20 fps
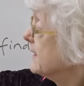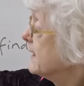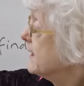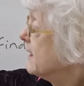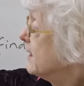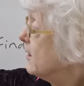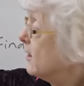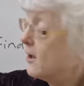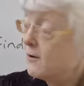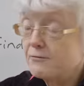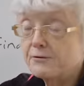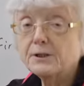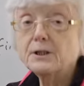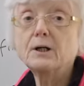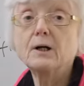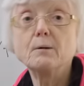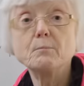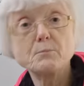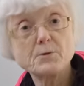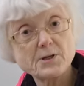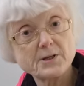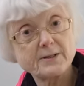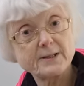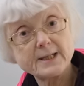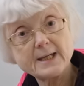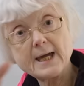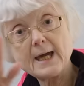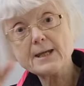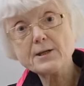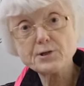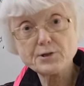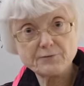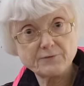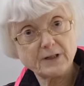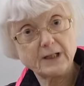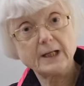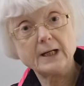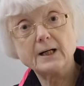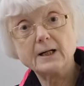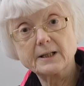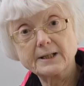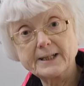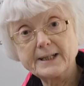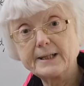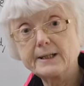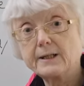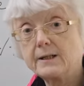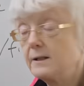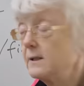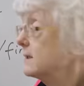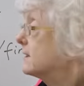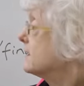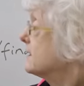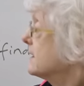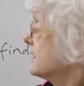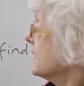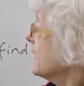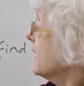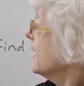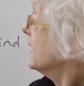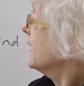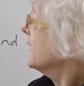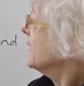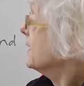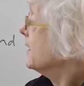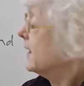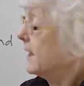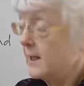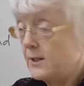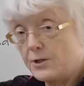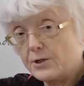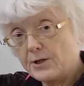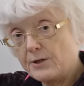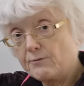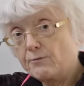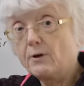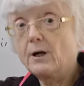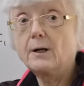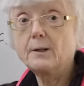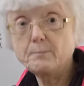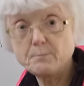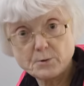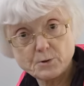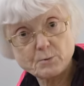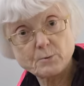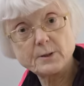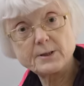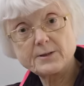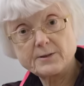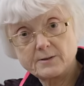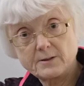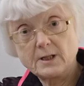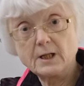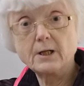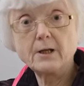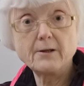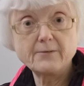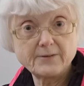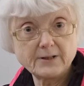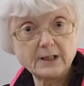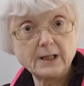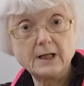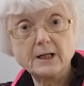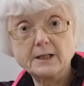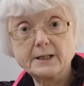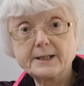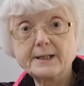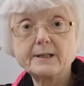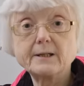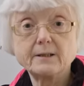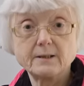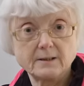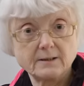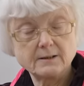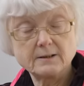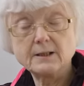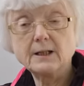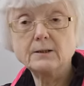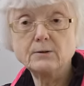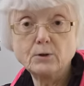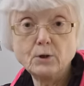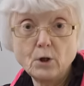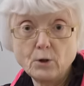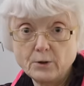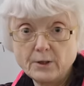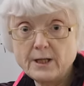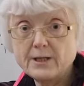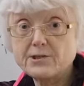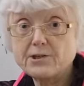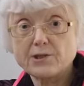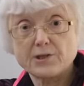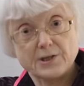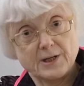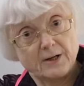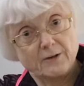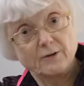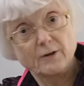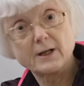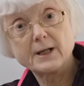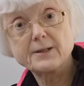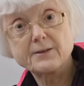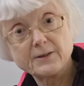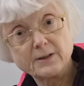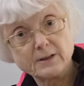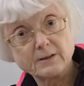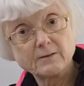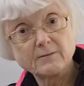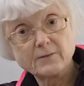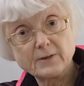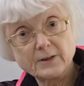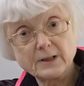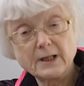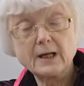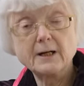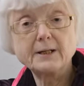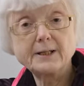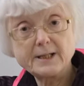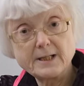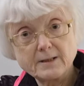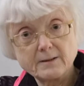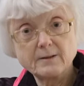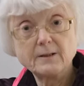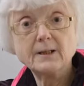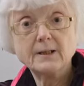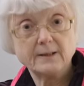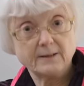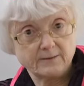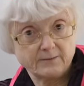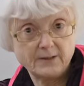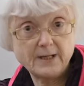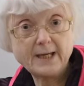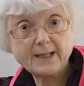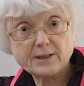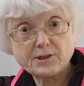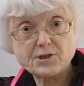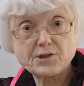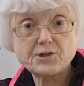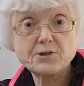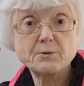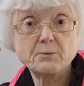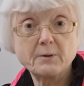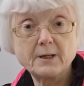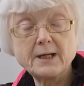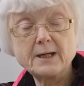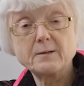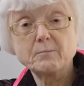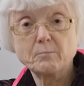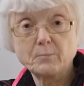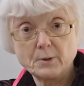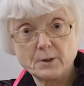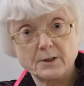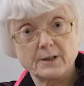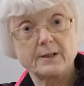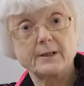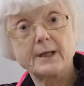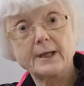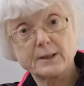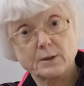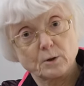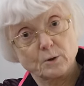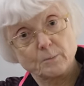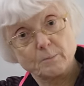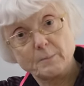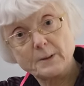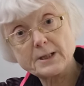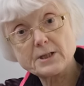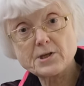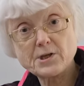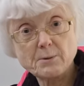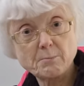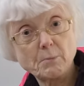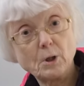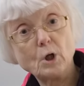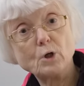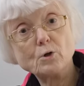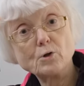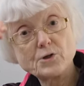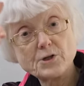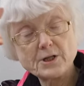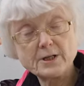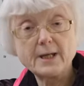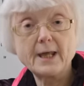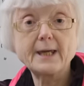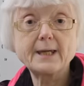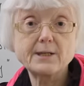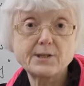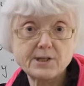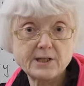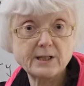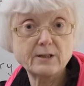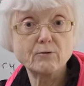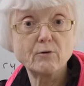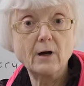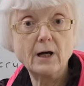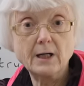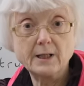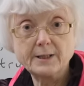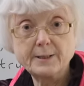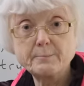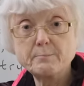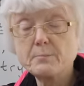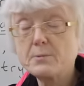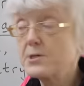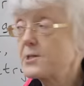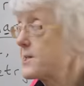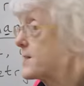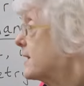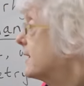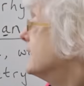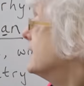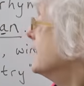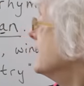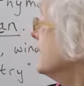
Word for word: often comes at the end of a line, and it rhymes with another line, not necessarily the line next to it, but there could be some alternating rhymes,